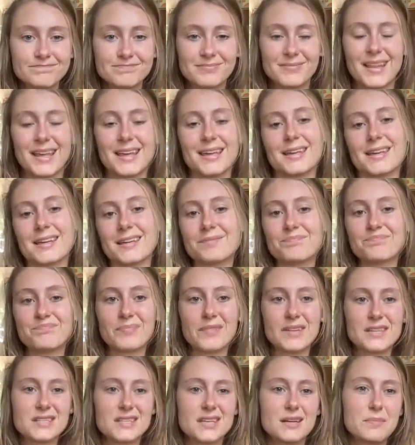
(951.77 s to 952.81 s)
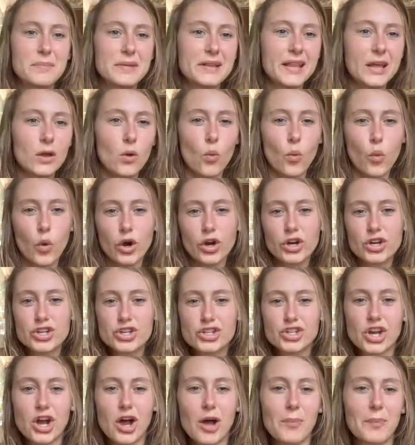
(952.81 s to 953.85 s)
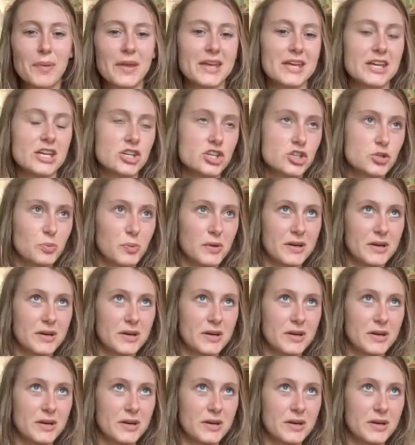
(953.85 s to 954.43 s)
like it's going to be like workshop-ish,